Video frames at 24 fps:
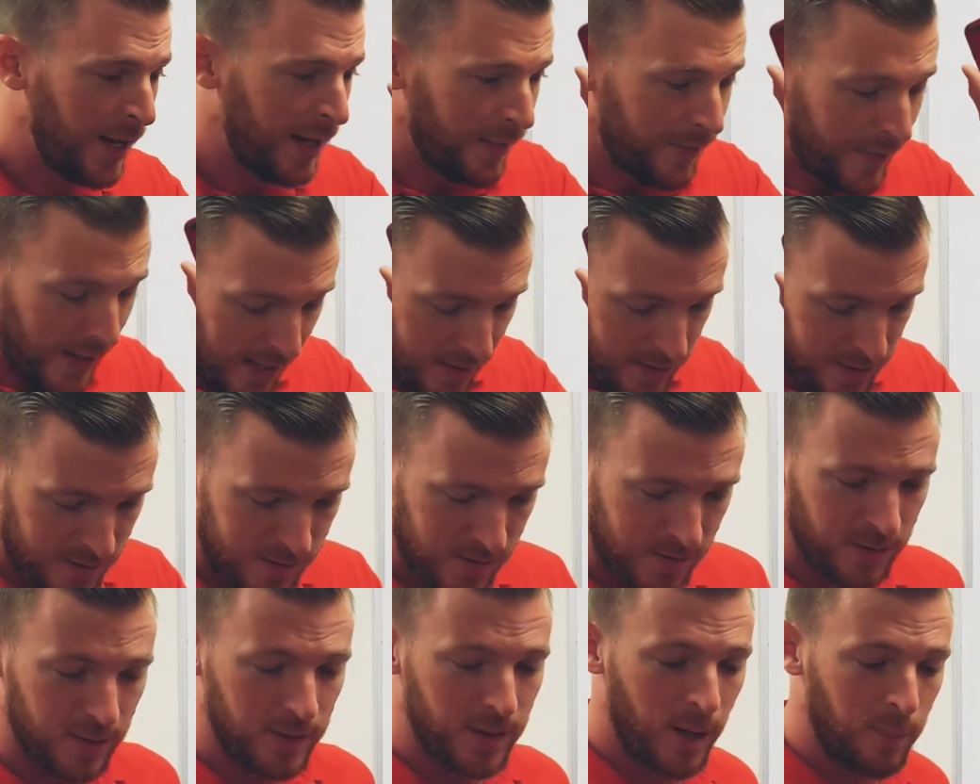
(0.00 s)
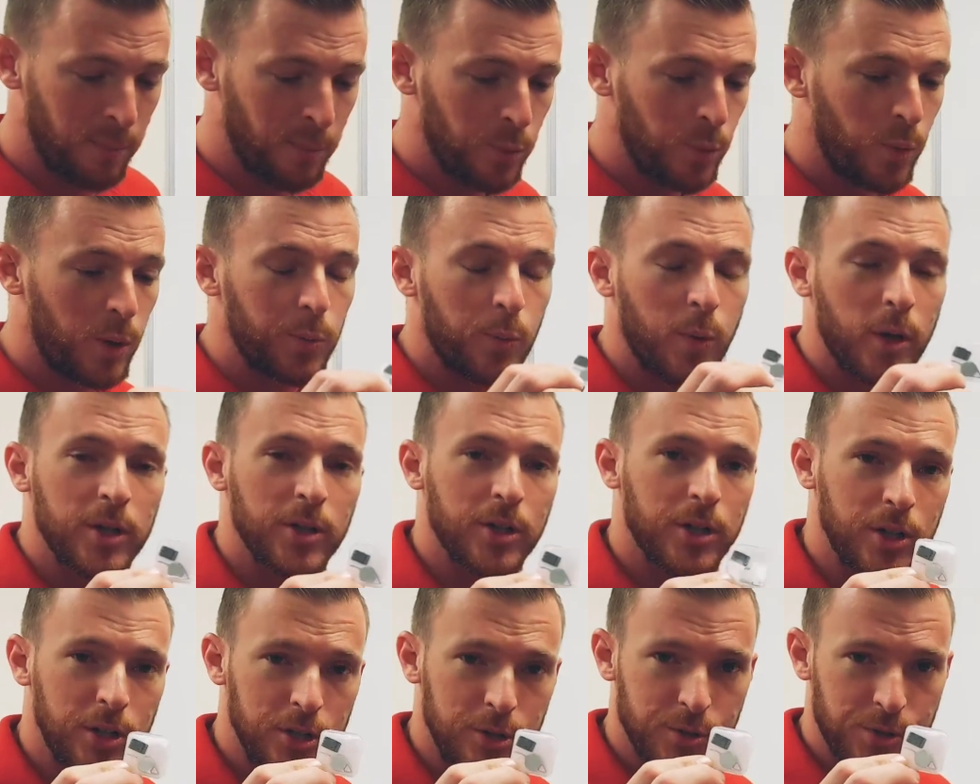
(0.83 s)
That is the number one way you're
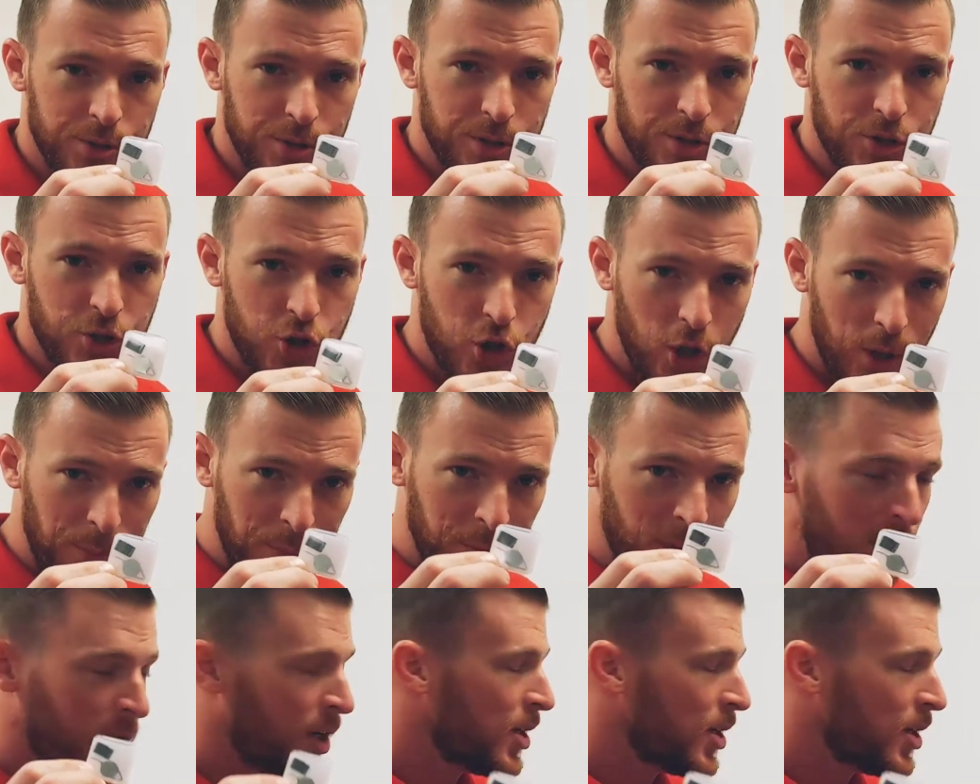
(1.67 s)
going to use this chip.